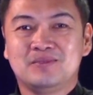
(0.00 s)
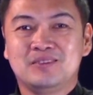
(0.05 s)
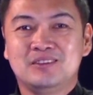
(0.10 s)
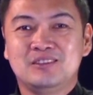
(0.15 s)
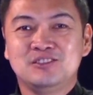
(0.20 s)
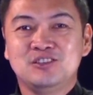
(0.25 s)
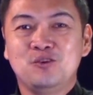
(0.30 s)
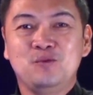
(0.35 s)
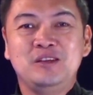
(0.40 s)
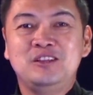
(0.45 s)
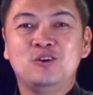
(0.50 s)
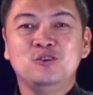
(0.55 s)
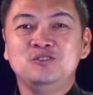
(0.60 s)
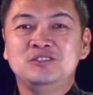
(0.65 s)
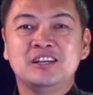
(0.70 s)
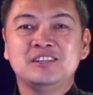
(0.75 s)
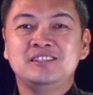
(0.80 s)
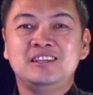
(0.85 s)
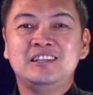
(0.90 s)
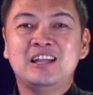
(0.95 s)
So we don't
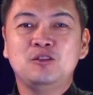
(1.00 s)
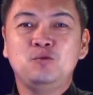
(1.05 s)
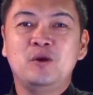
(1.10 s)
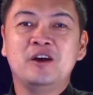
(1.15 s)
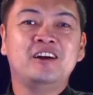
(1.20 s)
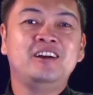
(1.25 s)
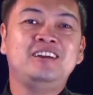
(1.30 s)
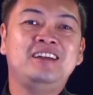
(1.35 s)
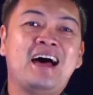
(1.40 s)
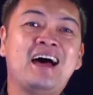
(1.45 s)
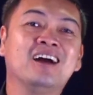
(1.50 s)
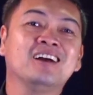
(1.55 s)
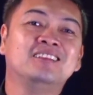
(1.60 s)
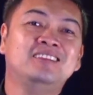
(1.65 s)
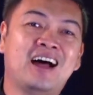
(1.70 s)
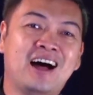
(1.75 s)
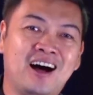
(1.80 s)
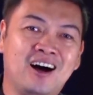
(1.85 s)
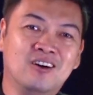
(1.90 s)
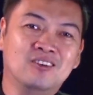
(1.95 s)
just see that we are locked
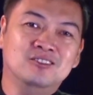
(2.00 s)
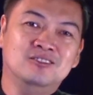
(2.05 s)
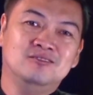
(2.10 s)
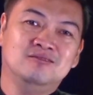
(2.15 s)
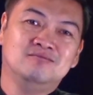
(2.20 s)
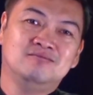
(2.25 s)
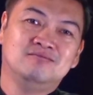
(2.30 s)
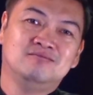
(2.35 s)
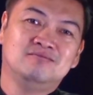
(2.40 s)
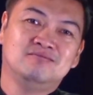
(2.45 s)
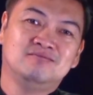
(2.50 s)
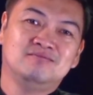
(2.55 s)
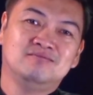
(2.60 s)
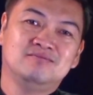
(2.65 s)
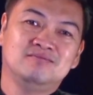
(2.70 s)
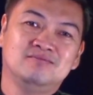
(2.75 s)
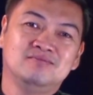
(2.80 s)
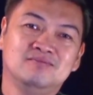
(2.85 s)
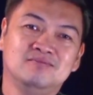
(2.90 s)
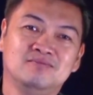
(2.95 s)
down
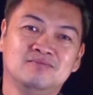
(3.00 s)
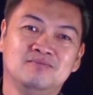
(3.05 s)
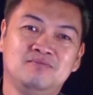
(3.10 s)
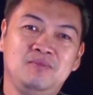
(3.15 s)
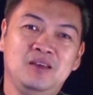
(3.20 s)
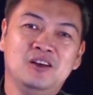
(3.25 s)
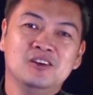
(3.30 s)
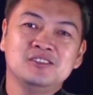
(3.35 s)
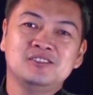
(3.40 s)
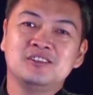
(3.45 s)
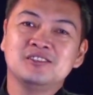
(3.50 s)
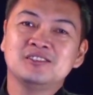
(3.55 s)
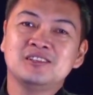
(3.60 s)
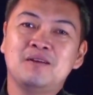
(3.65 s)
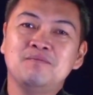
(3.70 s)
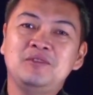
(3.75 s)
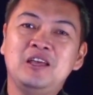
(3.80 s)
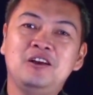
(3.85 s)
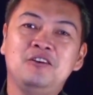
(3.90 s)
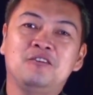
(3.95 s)
because there's
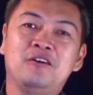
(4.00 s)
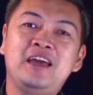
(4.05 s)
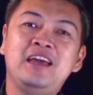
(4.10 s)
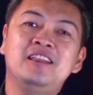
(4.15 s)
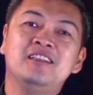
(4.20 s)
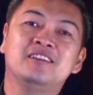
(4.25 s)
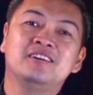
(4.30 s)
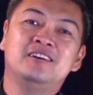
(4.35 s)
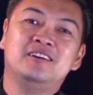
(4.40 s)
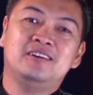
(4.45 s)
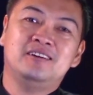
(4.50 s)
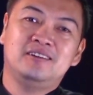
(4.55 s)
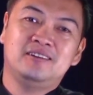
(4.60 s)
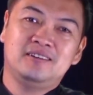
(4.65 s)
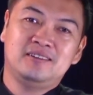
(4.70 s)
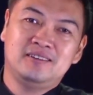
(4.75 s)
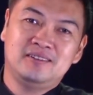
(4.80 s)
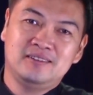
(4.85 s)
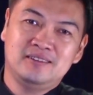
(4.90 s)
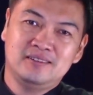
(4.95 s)
something greater
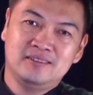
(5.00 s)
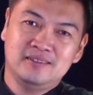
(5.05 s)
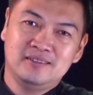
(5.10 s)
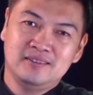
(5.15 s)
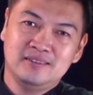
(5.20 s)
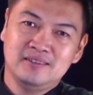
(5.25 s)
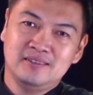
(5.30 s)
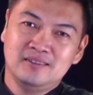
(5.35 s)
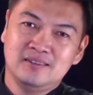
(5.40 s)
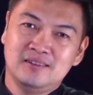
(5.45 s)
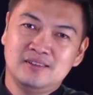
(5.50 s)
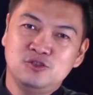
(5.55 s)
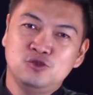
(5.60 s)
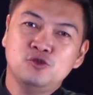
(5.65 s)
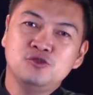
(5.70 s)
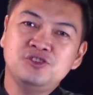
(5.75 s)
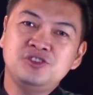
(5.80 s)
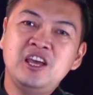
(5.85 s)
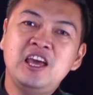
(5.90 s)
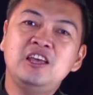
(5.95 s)
to
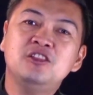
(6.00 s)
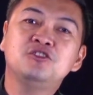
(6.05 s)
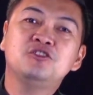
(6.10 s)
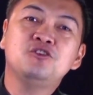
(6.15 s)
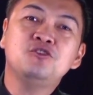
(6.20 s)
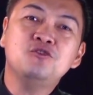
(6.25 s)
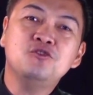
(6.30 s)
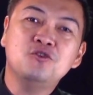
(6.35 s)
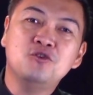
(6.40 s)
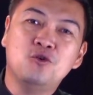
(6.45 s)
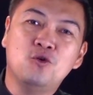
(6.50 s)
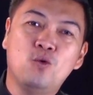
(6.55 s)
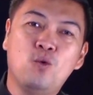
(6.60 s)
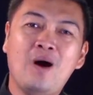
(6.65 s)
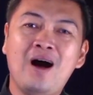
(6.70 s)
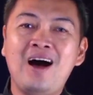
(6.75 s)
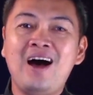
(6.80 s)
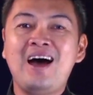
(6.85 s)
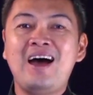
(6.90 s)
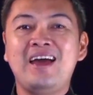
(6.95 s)
see through.
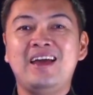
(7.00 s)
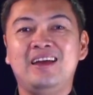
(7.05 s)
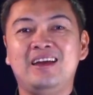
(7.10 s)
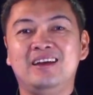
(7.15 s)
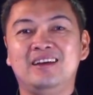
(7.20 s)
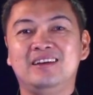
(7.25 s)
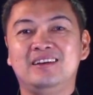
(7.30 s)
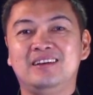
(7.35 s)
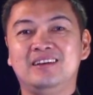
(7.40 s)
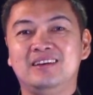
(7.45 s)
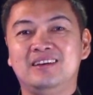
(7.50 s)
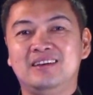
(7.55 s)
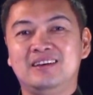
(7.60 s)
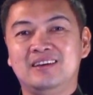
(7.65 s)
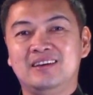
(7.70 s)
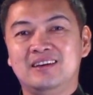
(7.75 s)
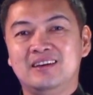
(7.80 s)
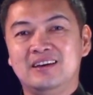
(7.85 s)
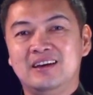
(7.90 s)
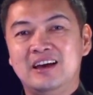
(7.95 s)
Why?
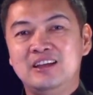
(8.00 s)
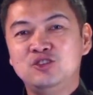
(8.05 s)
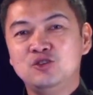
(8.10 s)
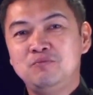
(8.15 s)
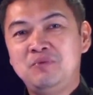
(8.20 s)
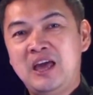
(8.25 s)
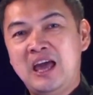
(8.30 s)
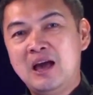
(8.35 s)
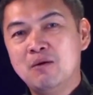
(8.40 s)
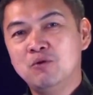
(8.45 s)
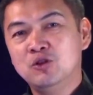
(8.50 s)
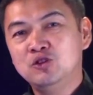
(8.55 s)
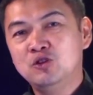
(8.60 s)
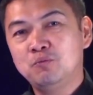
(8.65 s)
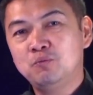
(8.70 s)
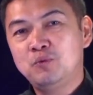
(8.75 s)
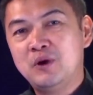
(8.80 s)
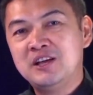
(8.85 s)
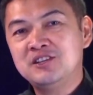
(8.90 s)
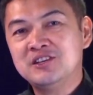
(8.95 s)
and to be able to
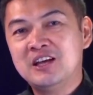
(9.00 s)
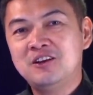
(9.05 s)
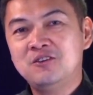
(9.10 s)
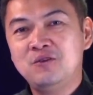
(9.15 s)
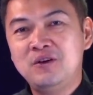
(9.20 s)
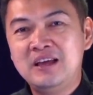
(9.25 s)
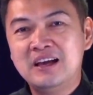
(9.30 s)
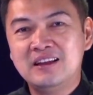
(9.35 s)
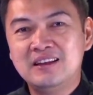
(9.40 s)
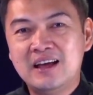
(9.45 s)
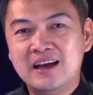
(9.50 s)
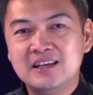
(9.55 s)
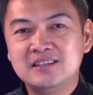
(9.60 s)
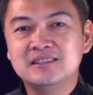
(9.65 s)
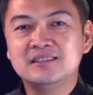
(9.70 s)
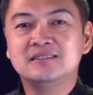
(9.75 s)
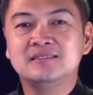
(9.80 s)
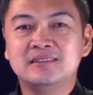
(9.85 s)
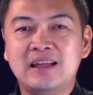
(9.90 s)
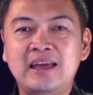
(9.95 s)
praise and realize,
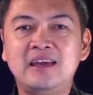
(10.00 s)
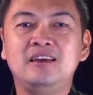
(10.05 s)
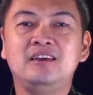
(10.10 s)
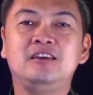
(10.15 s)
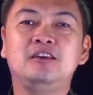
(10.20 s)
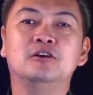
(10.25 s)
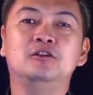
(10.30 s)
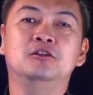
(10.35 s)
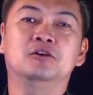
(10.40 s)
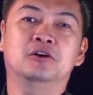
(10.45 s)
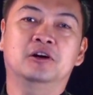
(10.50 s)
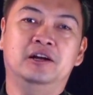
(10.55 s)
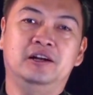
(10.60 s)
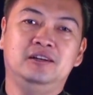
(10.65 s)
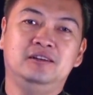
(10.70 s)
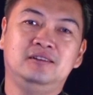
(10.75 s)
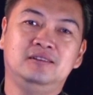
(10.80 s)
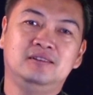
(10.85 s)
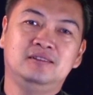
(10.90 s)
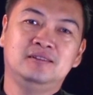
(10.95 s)
thank you, Lord.
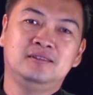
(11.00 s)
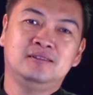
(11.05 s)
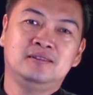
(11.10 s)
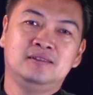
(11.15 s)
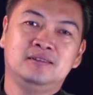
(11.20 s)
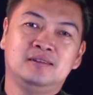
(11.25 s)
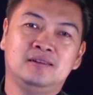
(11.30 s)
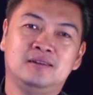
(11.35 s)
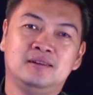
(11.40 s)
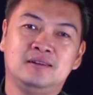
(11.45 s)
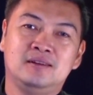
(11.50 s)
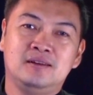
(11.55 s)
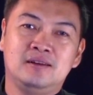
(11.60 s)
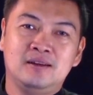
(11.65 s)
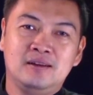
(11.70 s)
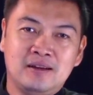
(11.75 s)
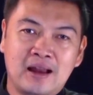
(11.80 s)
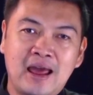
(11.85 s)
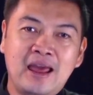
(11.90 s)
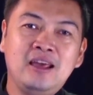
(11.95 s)

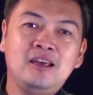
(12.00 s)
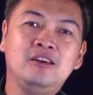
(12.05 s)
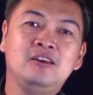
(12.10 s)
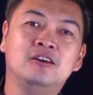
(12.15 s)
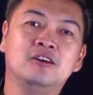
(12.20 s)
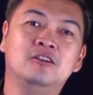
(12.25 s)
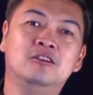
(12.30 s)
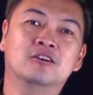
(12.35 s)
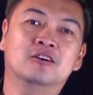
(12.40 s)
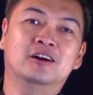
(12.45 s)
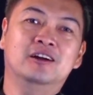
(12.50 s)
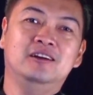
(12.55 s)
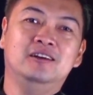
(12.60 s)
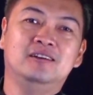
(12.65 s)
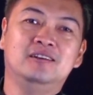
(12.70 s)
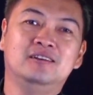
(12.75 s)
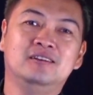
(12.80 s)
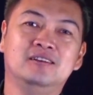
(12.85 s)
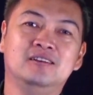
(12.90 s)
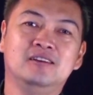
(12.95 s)
Thank you, Lord.
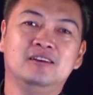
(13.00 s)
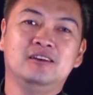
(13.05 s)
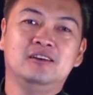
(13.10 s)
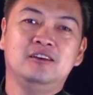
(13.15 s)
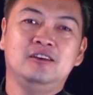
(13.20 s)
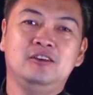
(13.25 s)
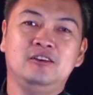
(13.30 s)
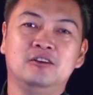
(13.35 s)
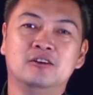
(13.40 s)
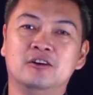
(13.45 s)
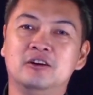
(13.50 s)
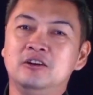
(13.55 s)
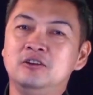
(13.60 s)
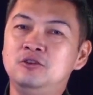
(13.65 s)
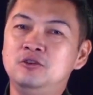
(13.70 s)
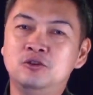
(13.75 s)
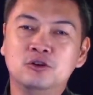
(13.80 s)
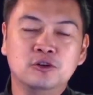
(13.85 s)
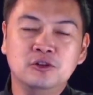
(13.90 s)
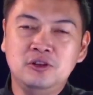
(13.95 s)
You're
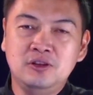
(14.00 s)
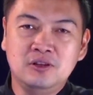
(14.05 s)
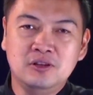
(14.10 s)
good